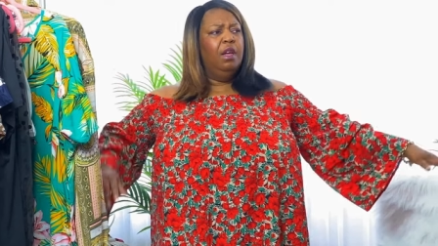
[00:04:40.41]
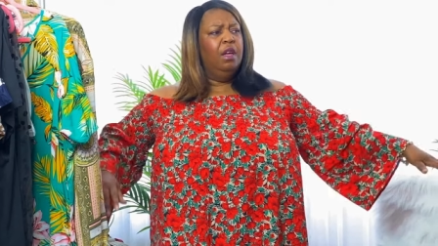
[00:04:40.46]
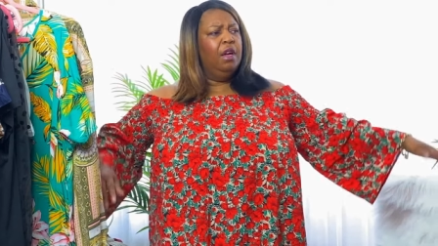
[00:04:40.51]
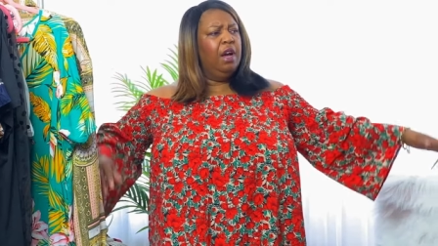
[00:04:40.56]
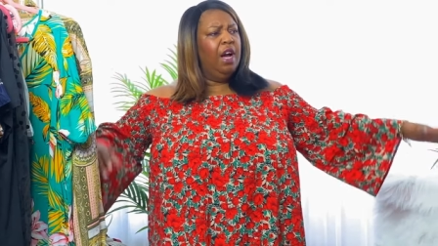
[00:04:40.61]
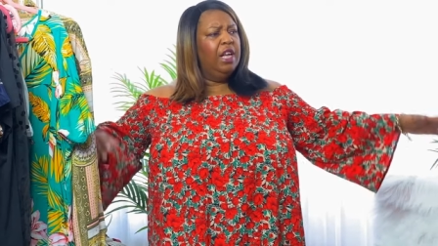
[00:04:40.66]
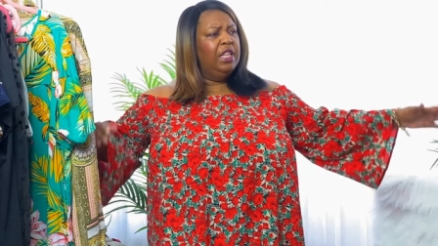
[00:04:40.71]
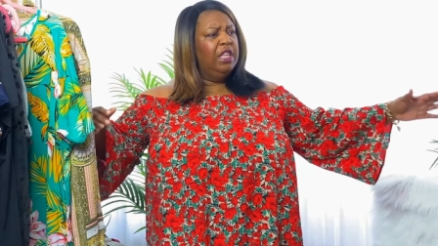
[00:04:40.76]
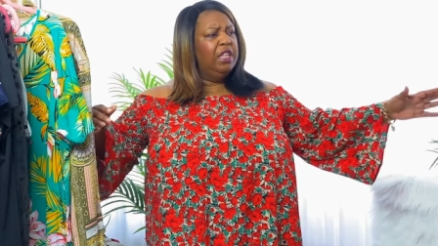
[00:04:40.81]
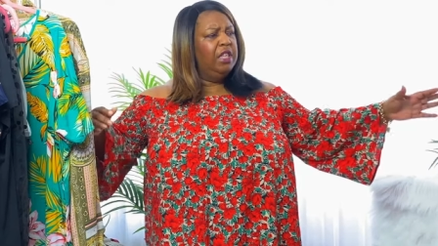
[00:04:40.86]

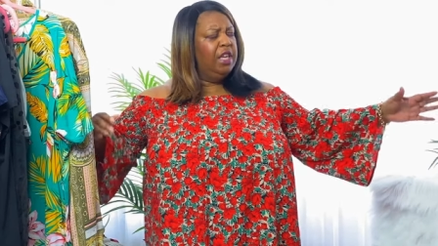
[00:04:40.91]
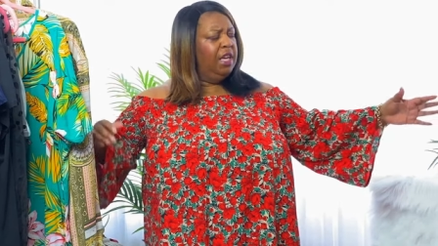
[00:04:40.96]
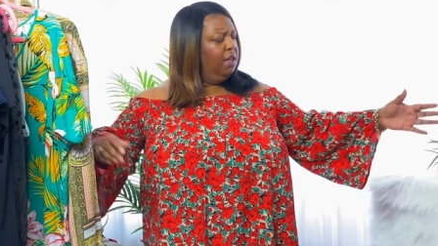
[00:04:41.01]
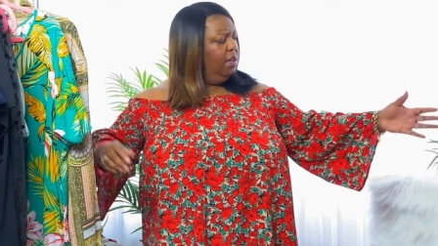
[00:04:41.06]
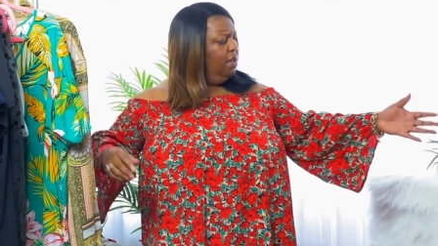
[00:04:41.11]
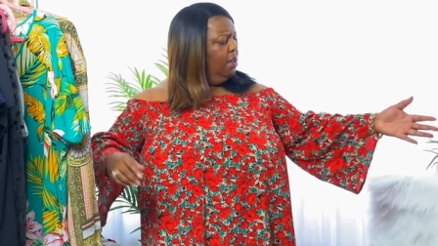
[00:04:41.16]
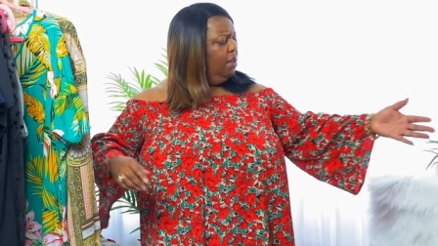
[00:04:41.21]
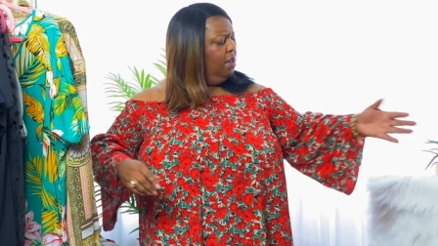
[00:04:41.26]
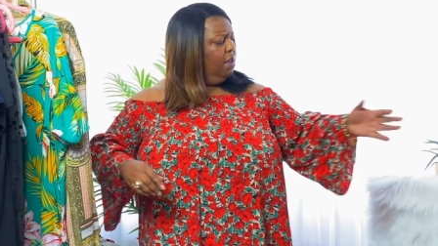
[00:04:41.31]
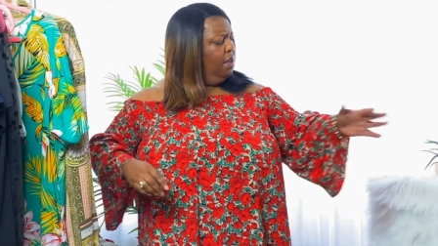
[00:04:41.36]
kind of
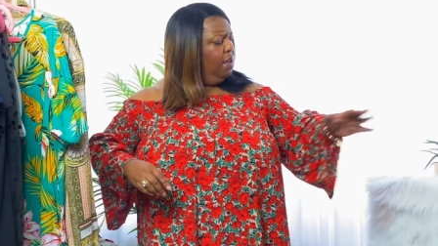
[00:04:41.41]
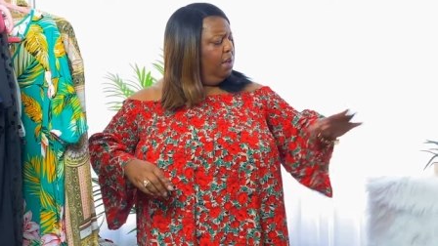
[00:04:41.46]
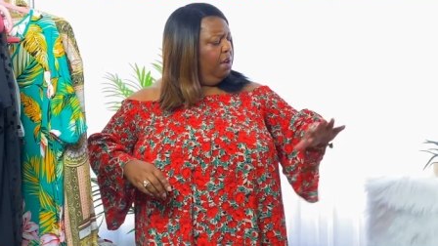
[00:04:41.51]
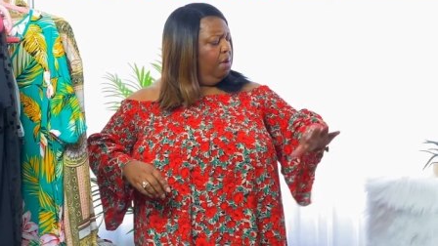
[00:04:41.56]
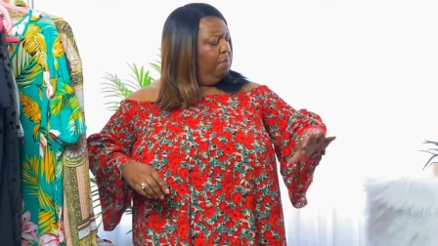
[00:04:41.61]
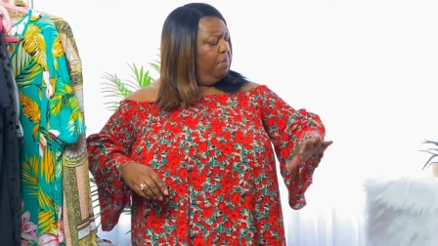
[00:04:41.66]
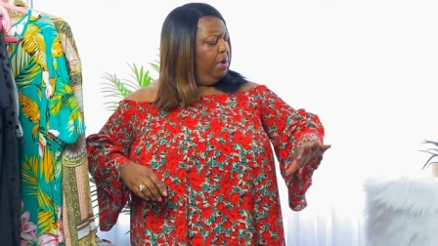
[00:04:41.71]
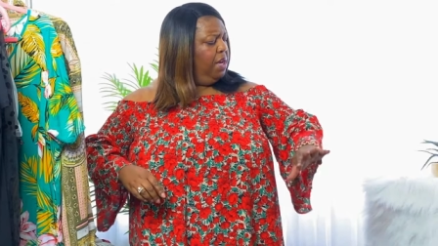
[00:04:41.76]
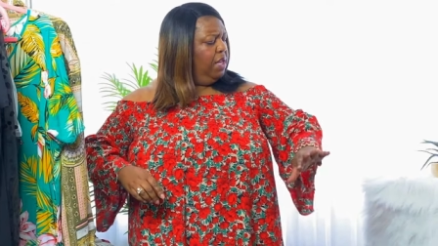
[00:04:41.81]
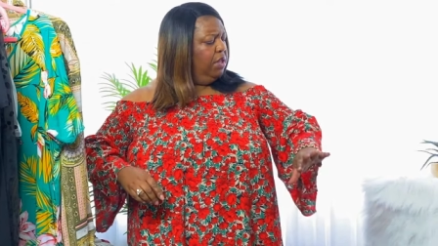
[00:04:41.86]
thing,
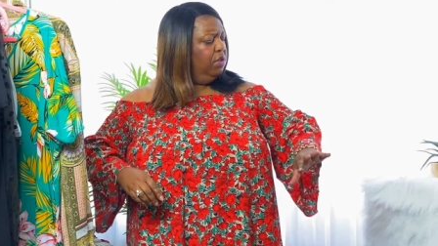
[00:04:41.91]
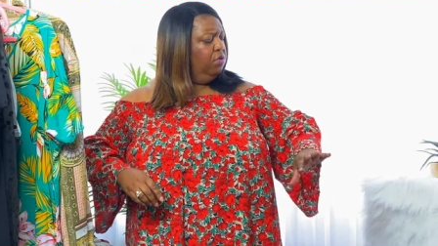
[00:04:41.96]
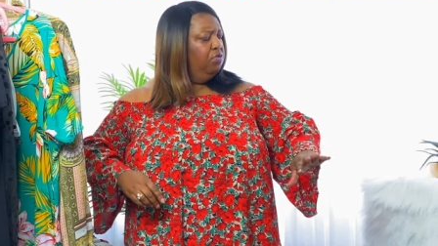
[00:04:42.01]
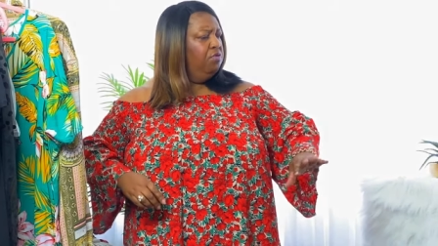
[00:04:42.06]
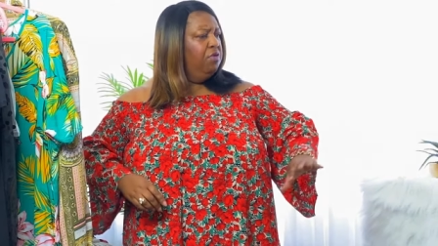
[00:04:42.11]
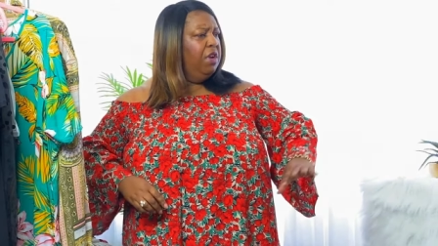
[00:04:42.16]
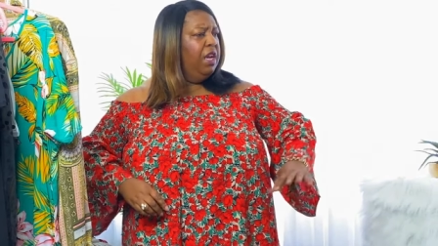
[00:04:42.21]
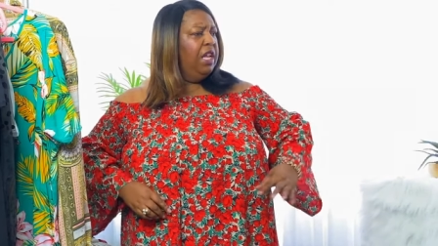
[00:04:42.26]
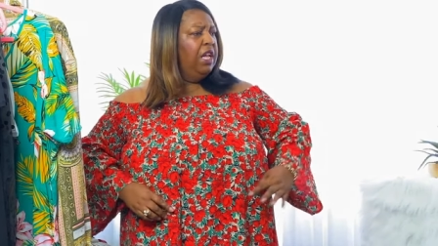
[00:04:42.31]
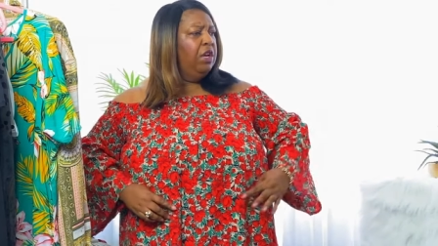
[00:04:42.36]
but it's
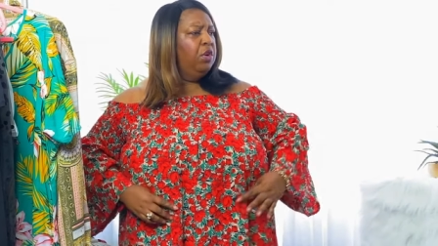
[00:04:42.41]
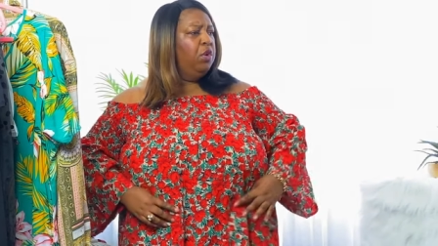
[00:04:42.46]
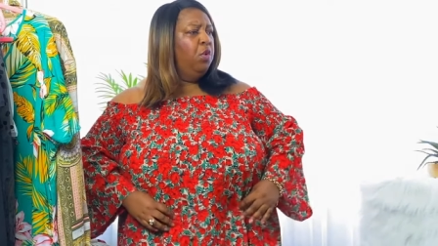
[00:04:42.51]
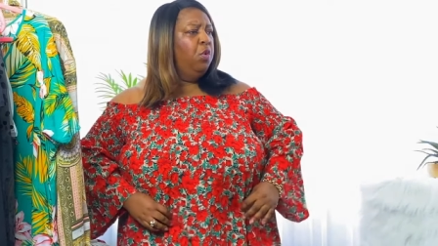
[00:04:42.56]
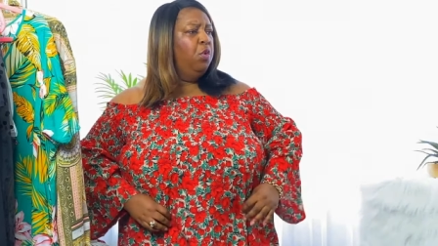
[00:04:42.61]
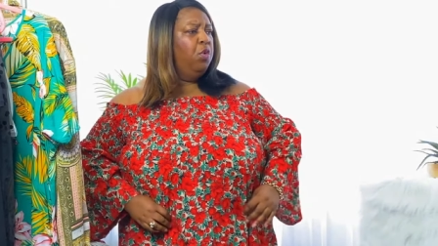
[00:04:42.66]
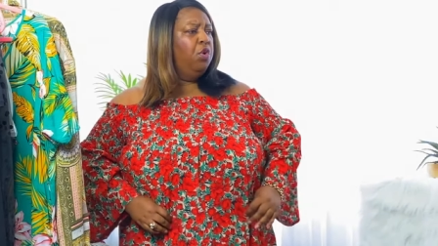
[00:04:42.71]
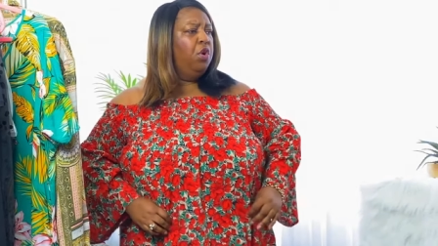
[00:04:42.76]
really cool